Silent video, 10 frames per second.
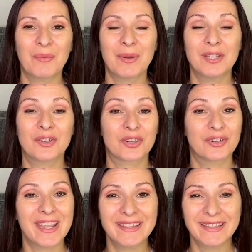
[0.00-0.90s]
when you're
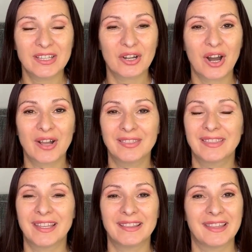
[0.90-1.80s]
creating
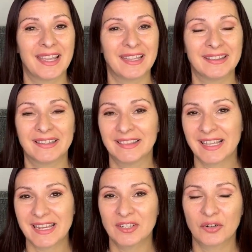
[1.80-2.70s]
content, and
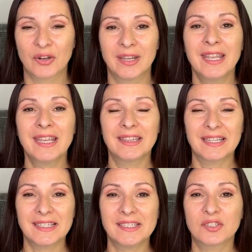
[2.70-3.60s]
later on
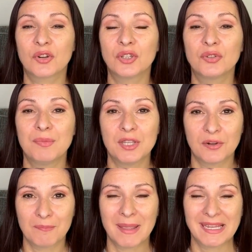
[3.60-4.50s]
that is going to be
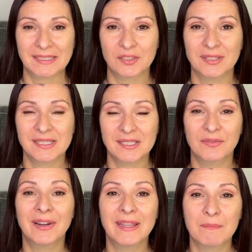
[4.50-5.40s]
your base. So this is
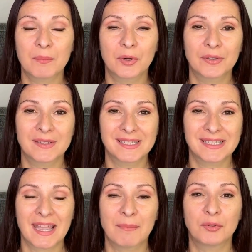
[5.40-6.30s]
really important
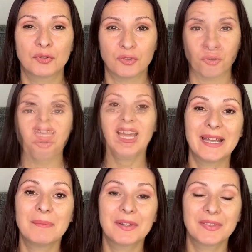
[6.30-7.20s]
step to do.
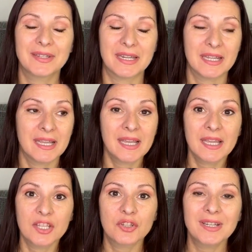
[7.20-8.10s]
Number 3,
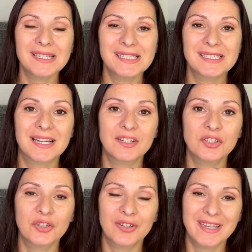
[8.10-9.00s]
you're going to
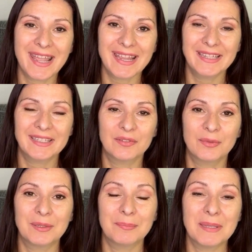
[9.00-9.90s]
start connecting
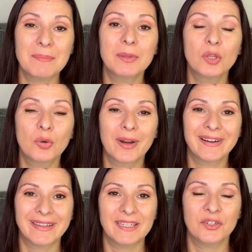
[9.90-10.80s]
with people who
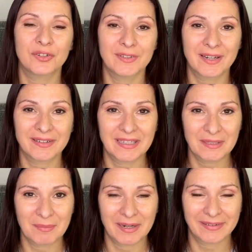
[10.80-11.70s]
are in your
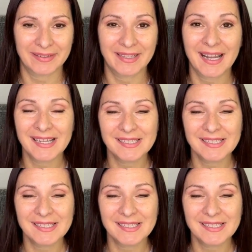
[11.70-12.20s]
target market. I